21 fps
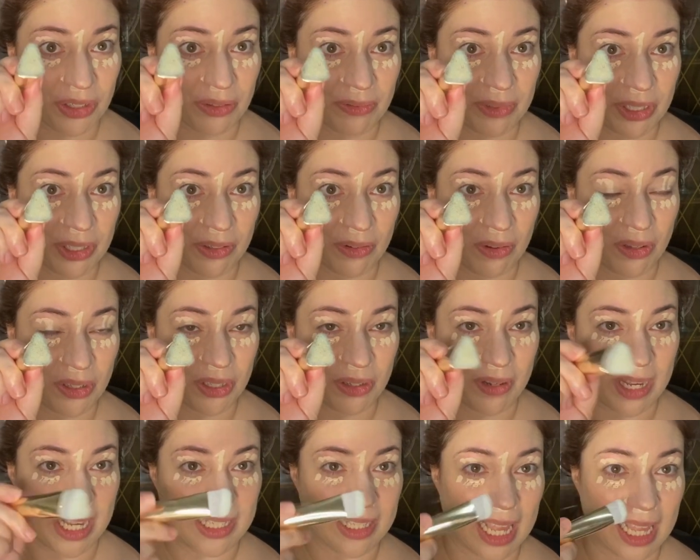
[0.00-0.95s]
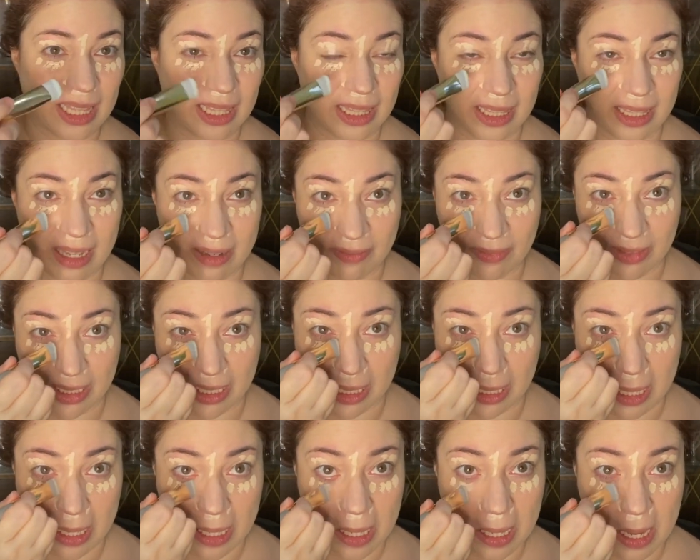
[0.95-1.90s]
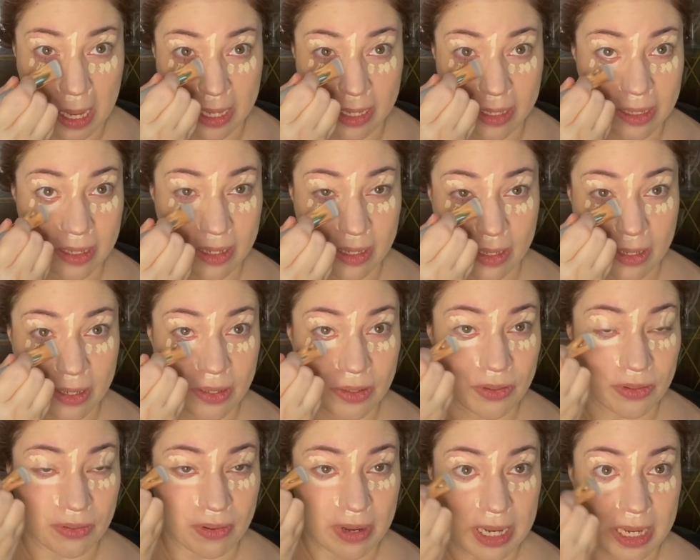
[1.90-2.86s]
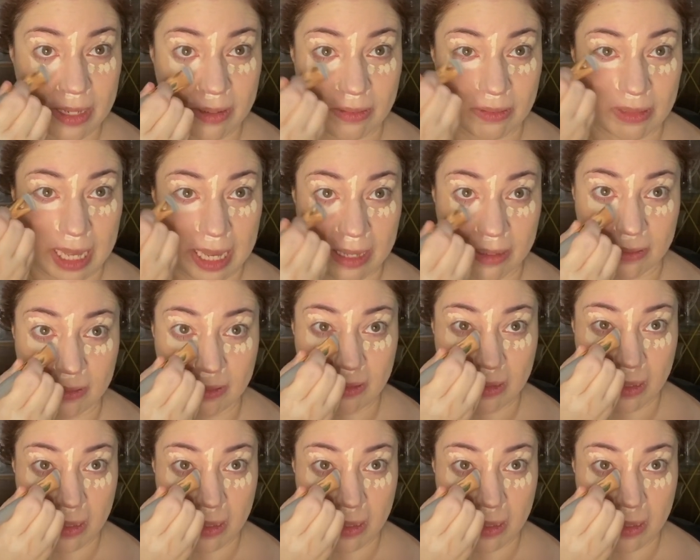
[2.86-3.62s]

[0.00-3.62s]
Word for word: which also has that lovely triangle angle.